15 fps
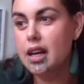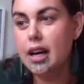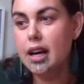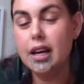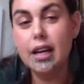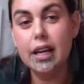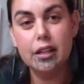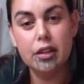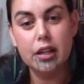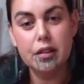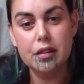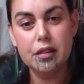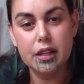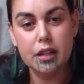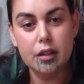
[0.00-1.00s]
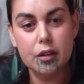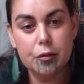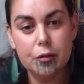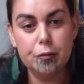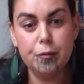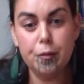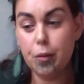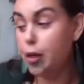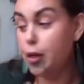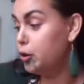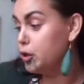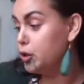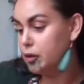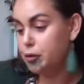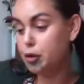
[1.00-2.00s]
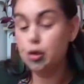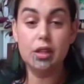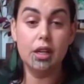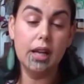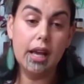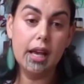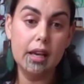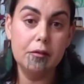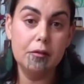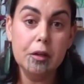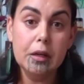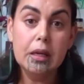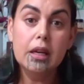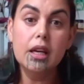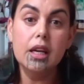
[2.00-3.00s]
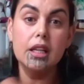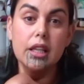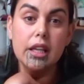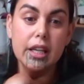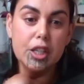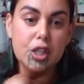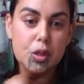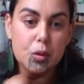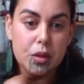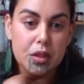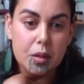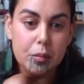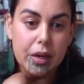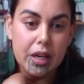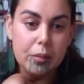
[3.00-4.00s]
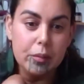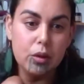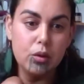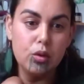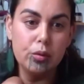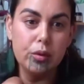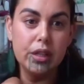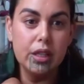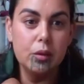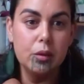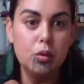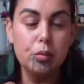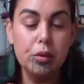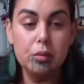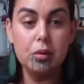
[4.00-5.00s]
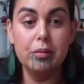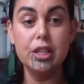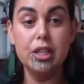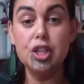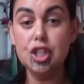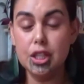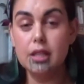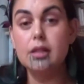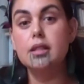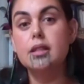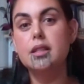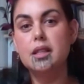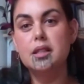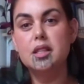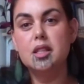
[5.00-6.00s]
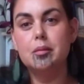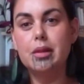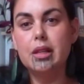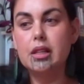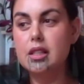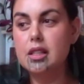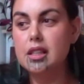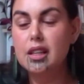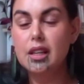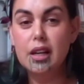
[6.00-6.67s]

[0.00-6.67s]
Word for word: Uh, and I think those of you that have engaged with the paper already will probably share the sentiment